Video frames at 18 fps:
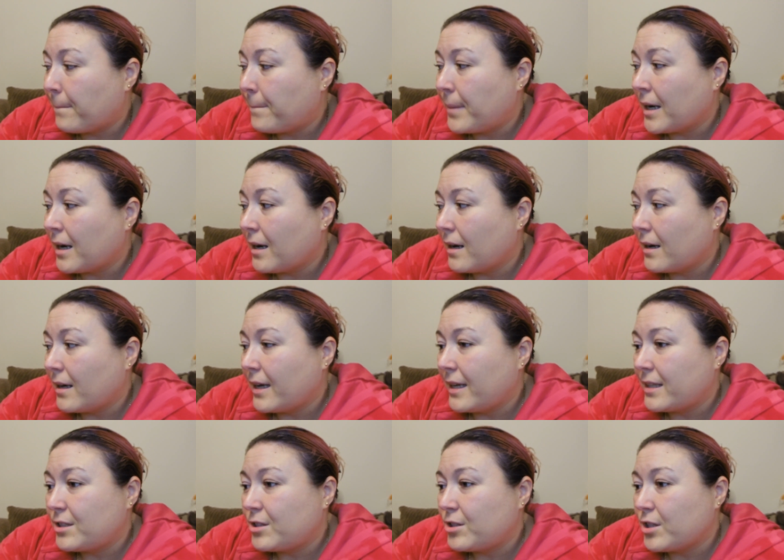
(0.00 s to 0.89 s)
but
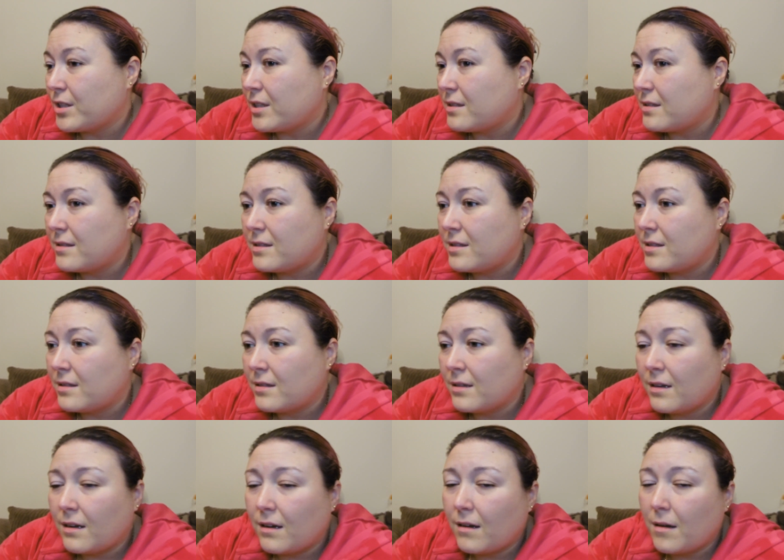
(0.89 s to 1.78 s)
it's just
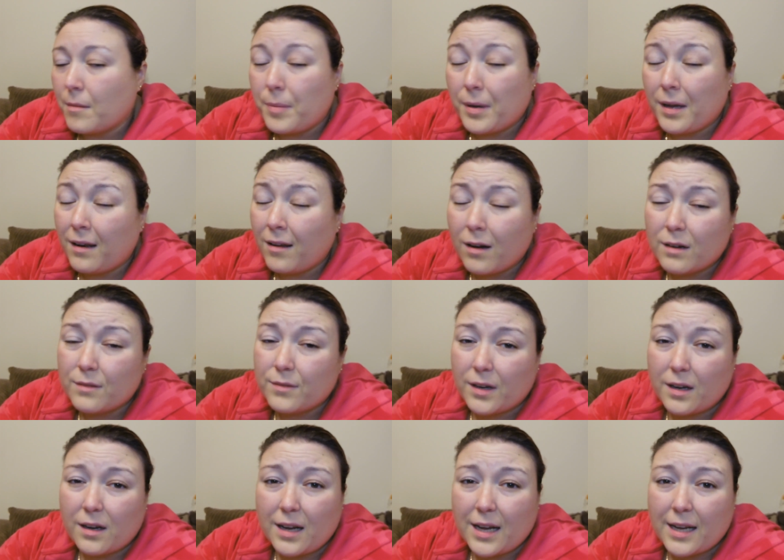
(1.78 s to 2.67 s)

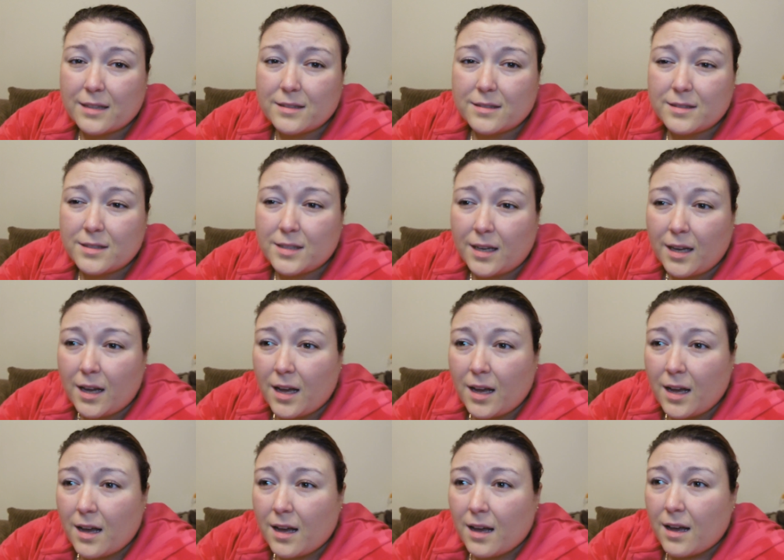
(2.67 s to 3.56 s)
palaver. And
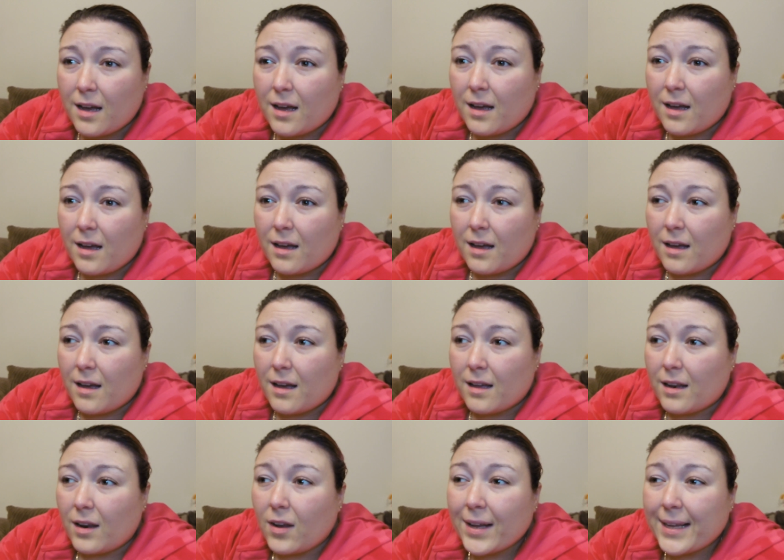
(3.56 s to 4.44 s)

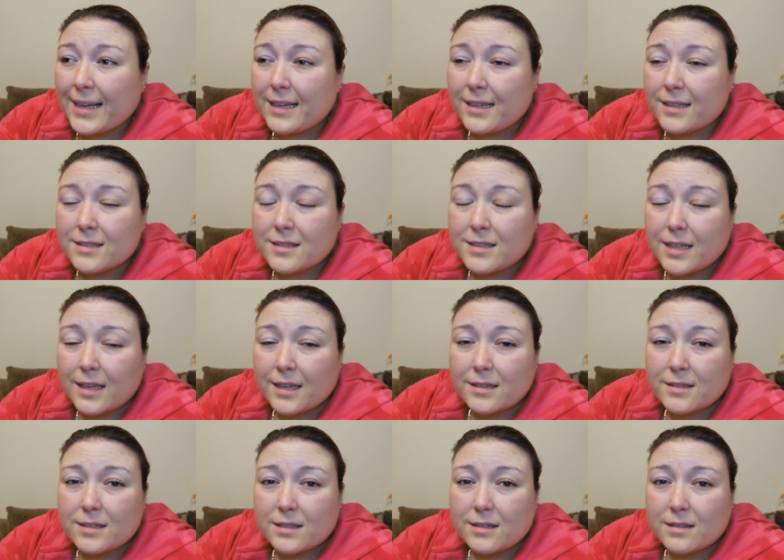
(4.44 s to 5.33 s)
like Ian
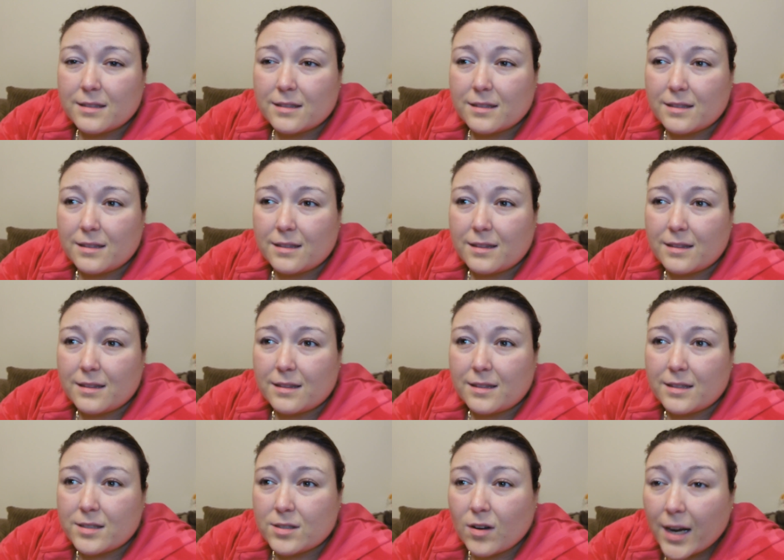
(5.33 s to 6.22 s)
said,
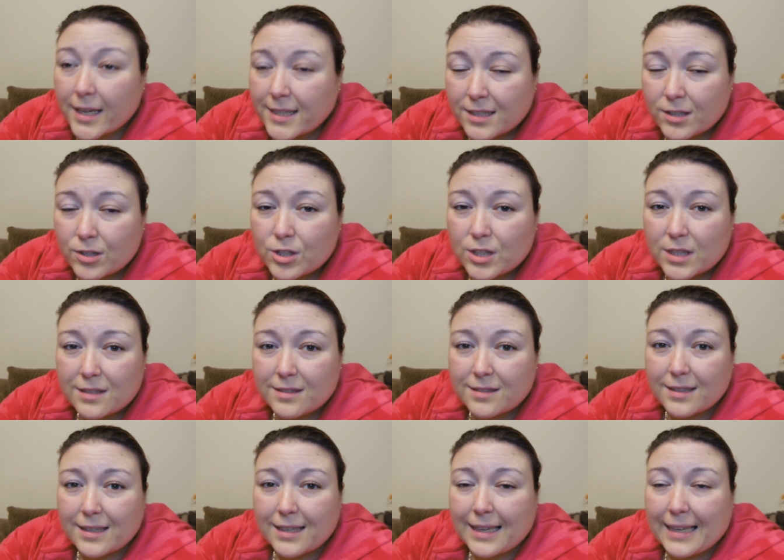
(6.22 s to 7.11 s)
the sky dish
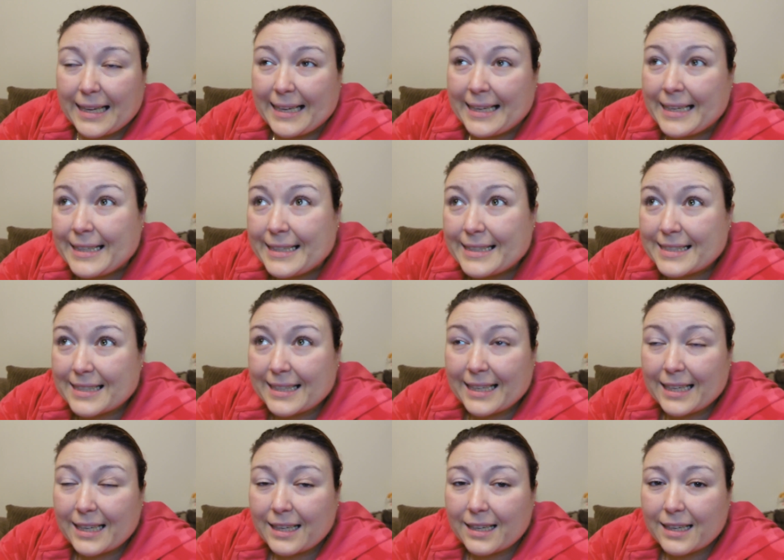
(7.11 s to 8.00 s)
is
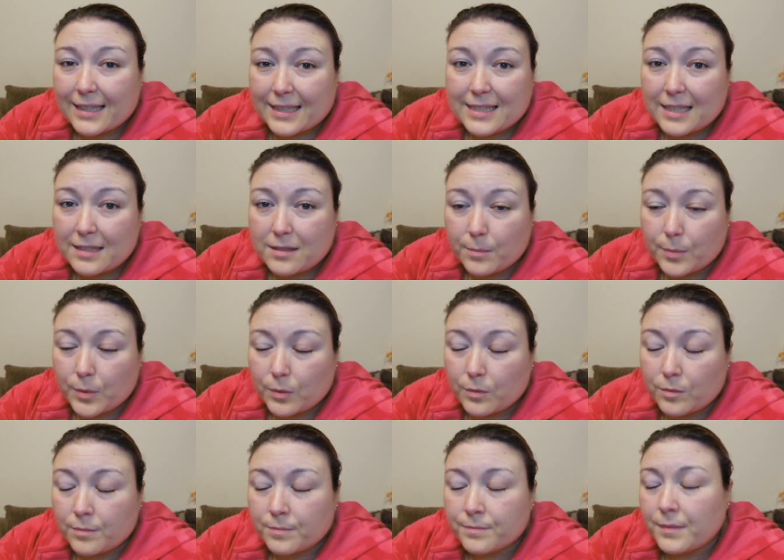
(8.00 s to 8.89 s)
easily
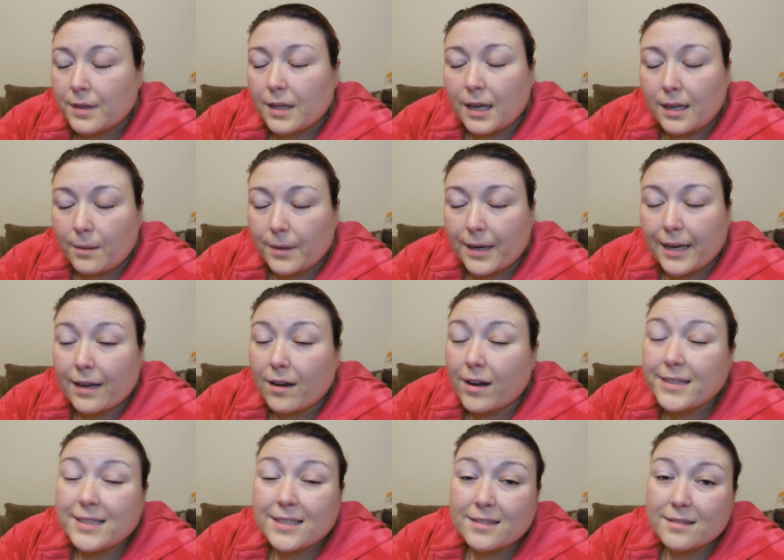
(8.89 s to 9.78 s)
accessible. Anyway,
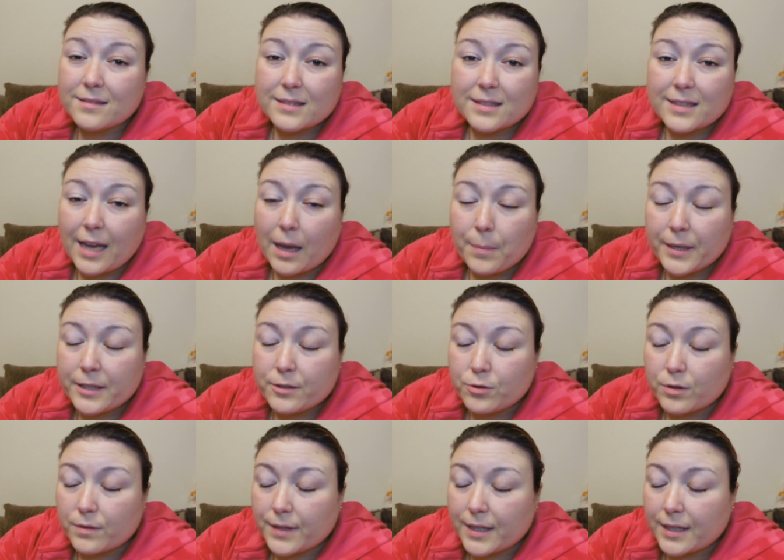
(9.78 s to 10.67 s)
I didn't get a
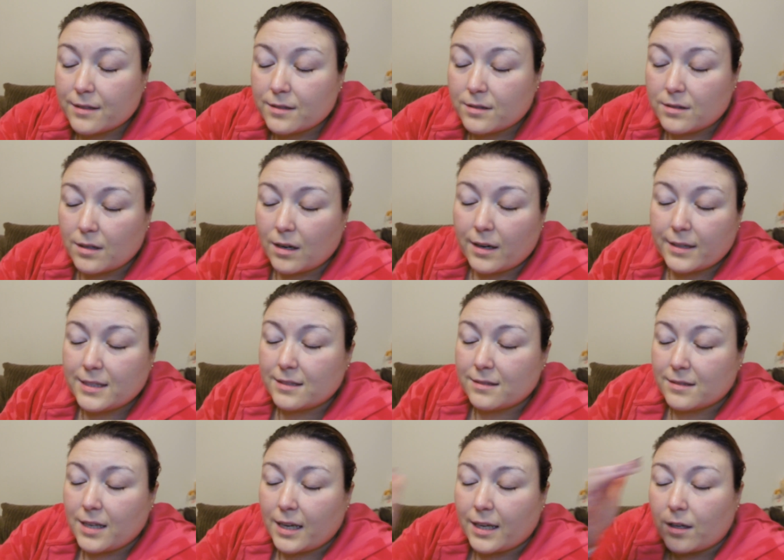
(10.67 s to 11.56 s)
picture of it. I
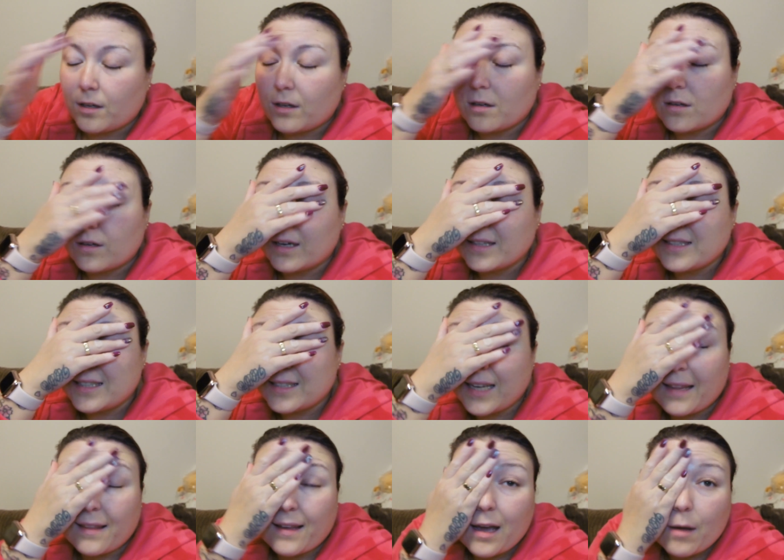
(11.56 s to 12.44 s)
didn't take you. I didn't
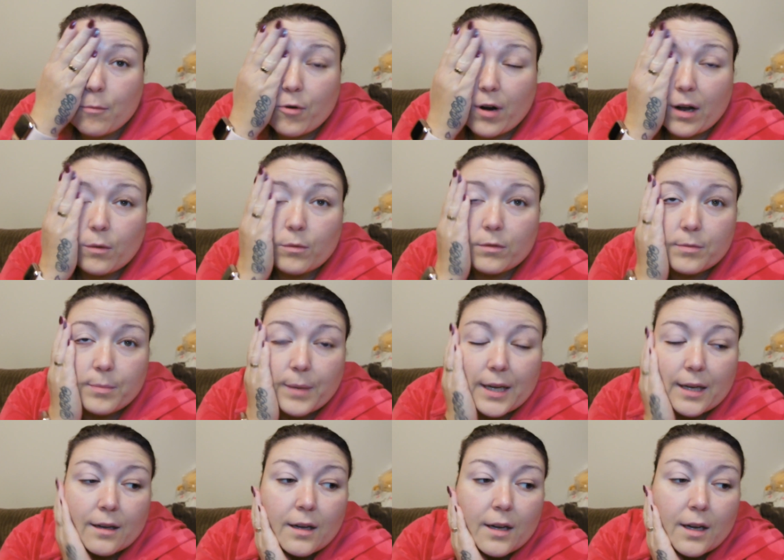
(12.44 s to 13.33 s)
take the camera out with
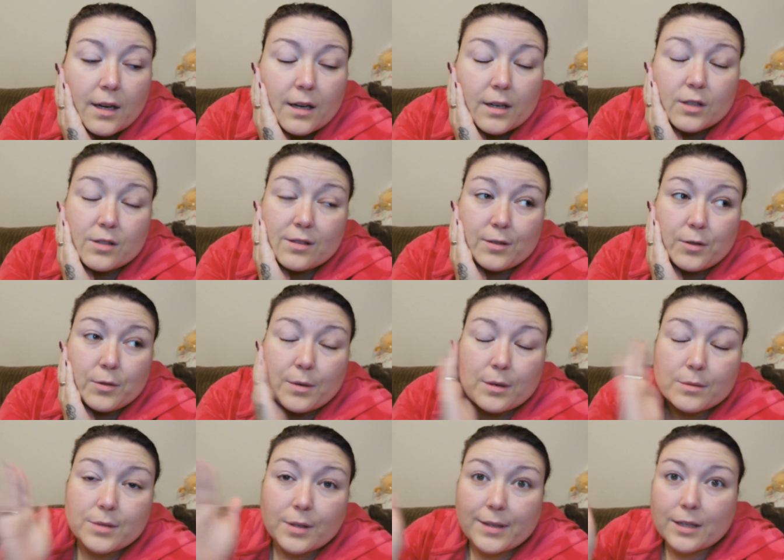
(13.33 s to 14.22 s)
me because I knew I
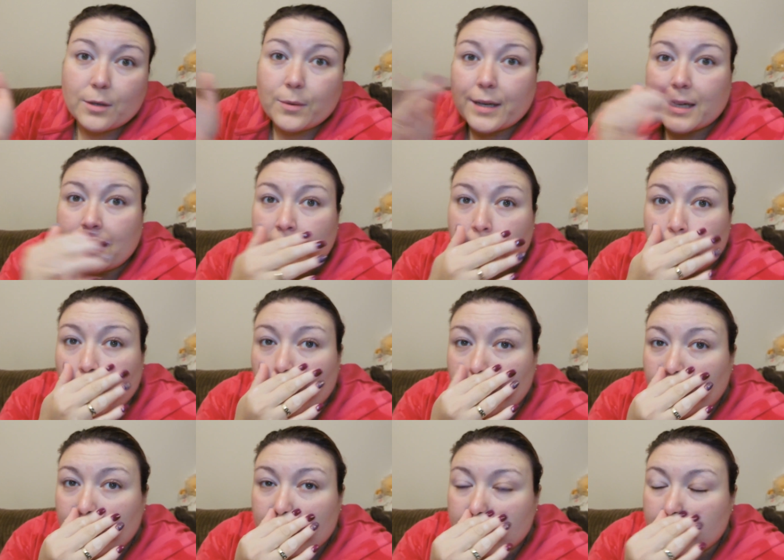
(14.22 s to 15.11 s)
was only quickly
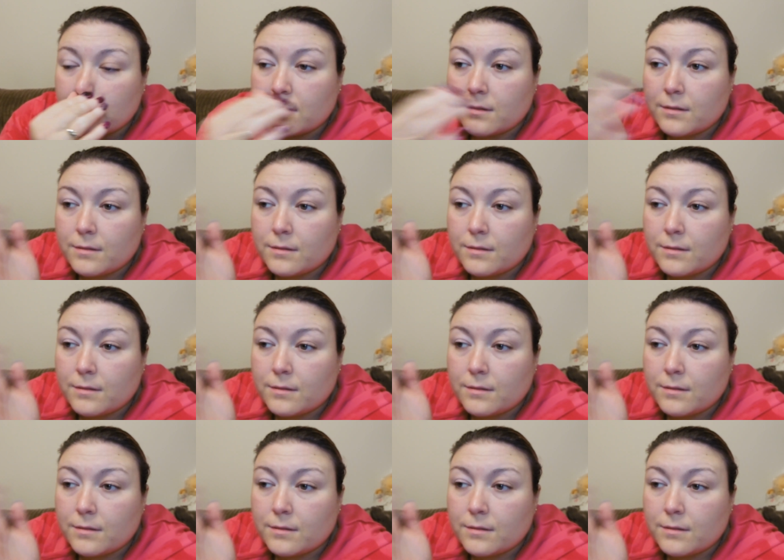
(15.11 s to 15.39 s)
popping